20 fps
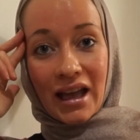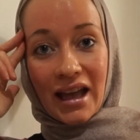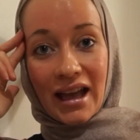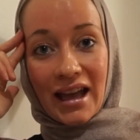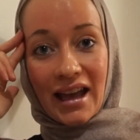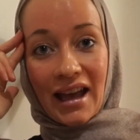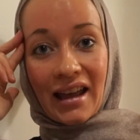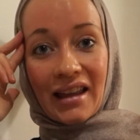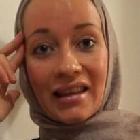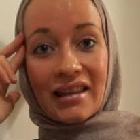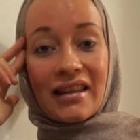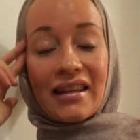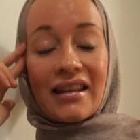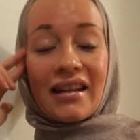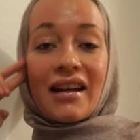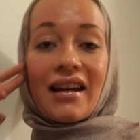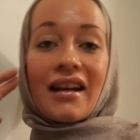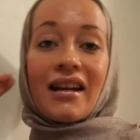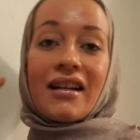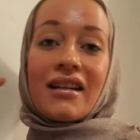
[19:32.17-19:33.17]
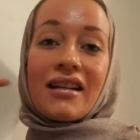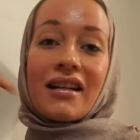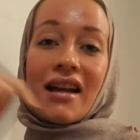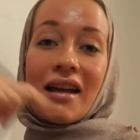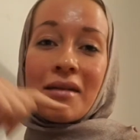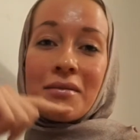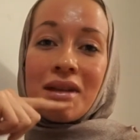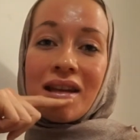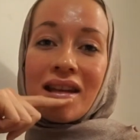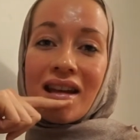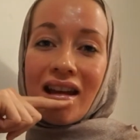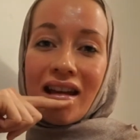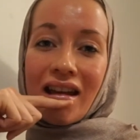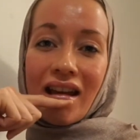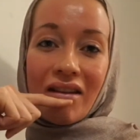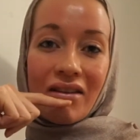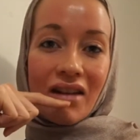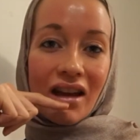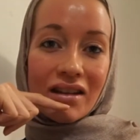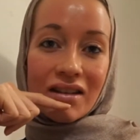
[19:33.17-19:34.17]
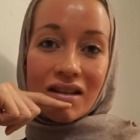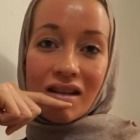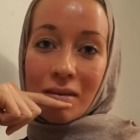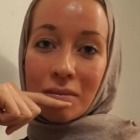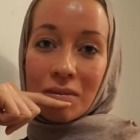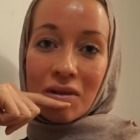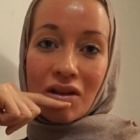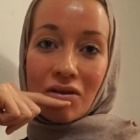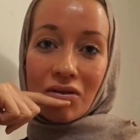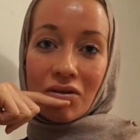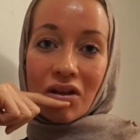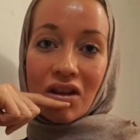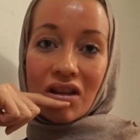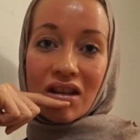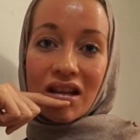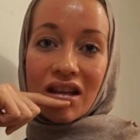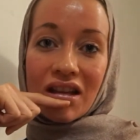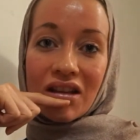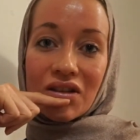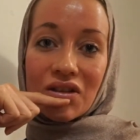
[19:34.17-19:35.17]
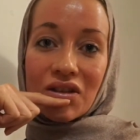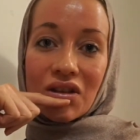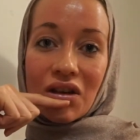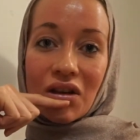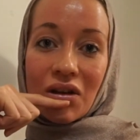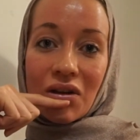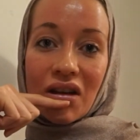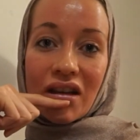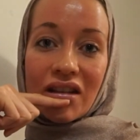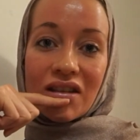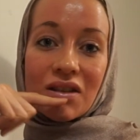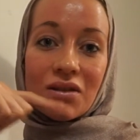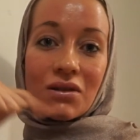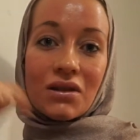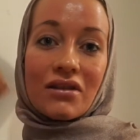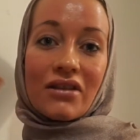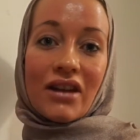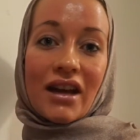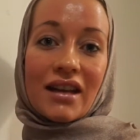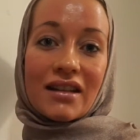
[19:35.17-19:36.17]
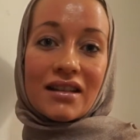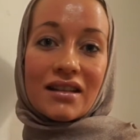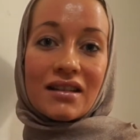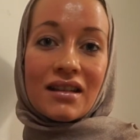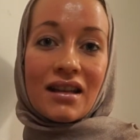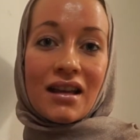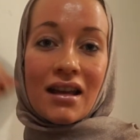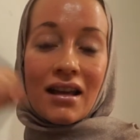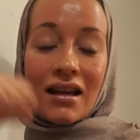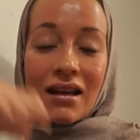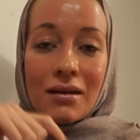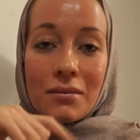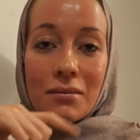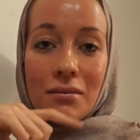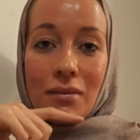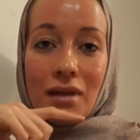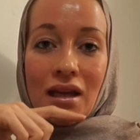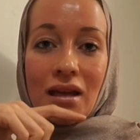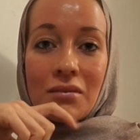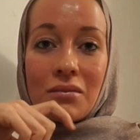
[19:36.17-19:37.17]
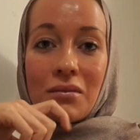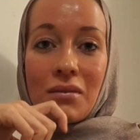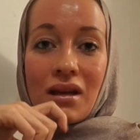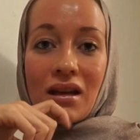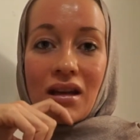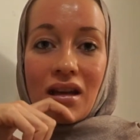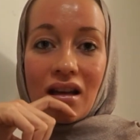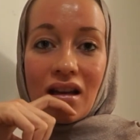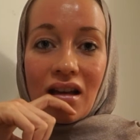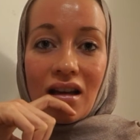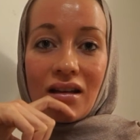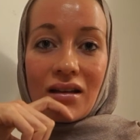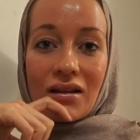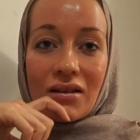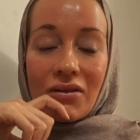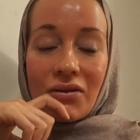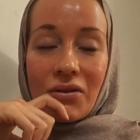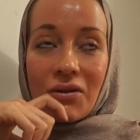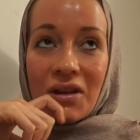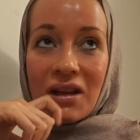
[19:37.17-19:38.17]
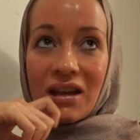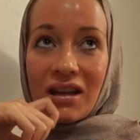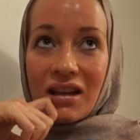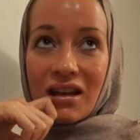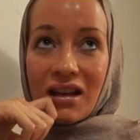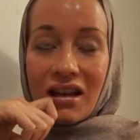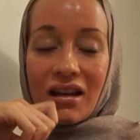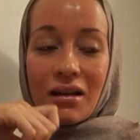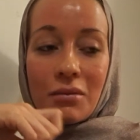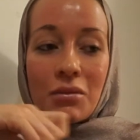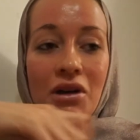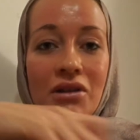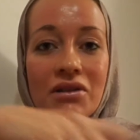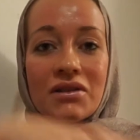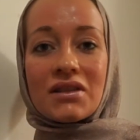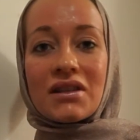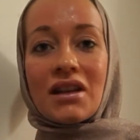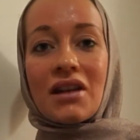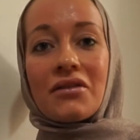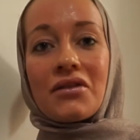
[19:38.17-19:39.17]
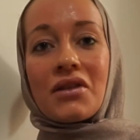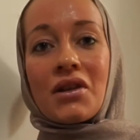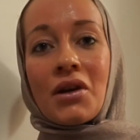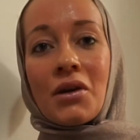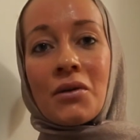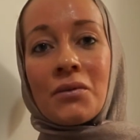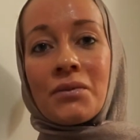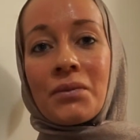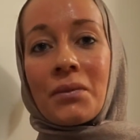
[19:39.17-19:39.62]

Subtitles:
And I mean, I have had some different things, you know, that sort of has made me kind of thinking about stuff, you know.